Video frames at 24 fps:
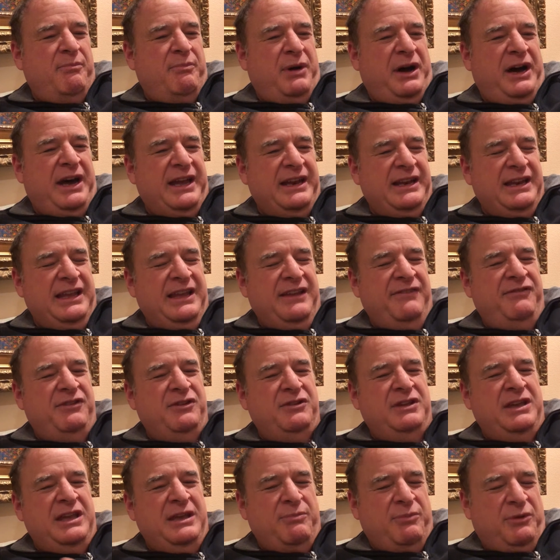But if
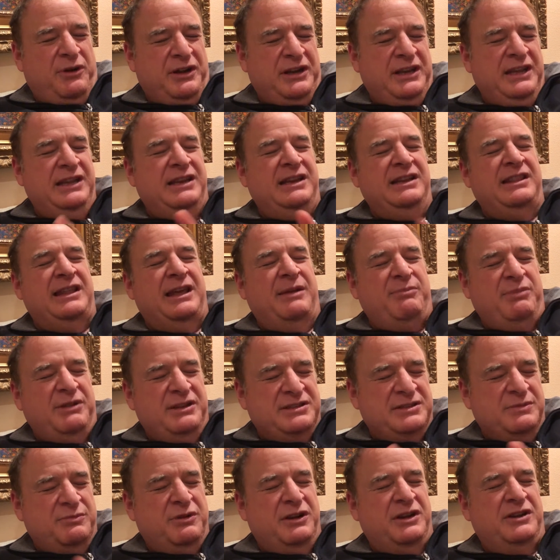you keep on eating that
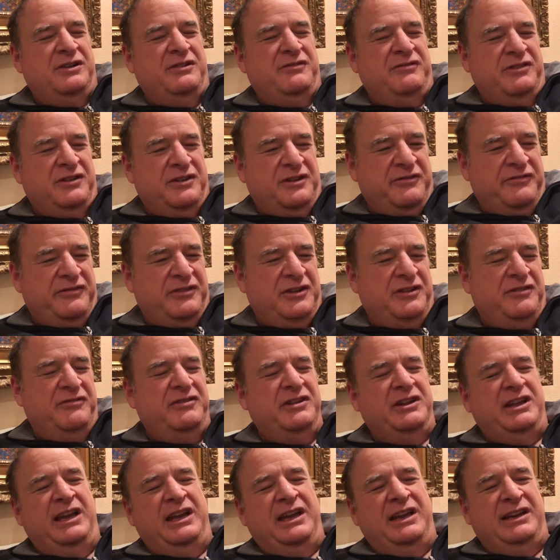piece of bread over and over and
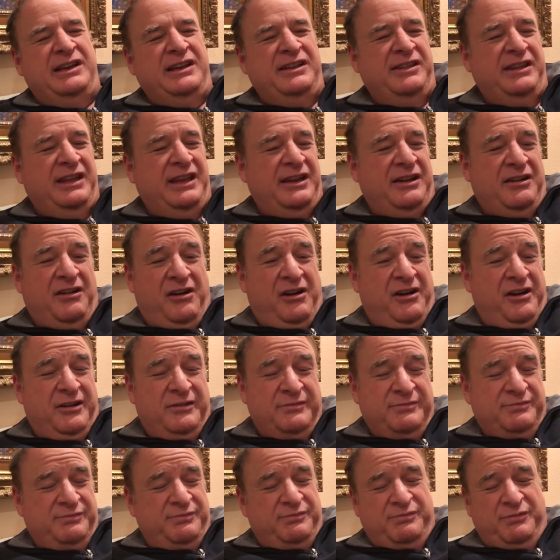over again, and then are